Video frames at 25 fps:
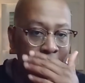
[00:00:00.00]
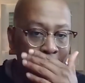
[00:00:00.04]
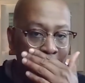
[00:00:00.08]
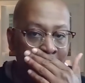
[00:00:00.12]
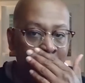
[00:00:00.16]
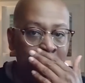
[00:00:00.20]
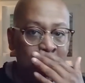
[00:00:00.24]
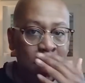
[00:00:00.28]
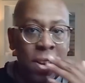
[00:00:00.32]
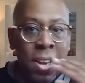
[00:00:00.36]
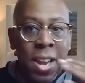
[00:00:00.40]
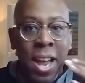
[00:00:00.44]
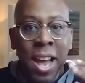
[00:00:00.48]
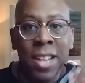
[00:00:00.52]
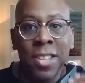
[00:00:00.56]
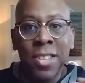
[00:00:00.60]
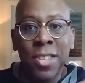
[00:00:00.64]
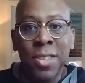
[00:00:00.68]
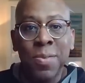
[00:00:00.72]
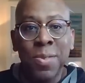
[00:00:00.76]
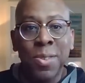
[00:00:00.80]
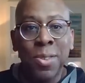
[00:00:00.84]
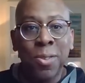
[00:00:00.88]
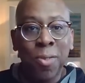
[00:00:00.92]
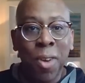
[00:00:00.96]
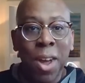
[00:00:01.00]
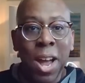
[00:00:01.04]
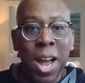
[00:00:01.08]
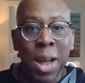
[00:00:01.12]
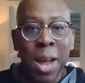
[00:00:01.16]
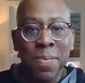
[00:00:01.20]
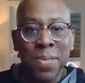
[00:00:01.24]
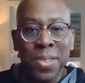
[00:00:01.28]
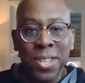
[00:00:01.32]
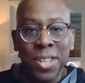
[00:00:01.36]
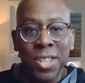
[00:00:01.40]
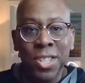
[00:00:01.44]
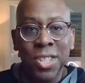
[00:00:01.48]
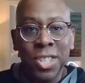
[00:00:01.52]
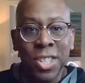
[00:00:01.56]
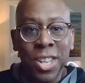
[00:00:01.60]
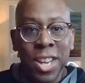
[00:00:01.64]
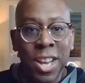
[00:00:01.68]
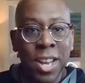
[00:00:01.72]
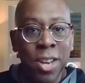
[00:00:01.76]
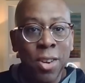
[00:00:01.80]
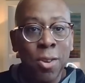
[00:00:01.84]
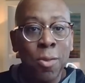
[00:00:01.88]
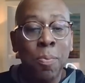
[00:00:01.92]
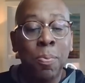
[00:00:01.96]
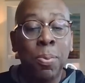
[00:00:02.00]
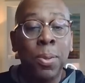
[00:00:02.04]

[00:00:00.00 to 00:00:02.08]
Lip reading: If you're not subscribed to this channel,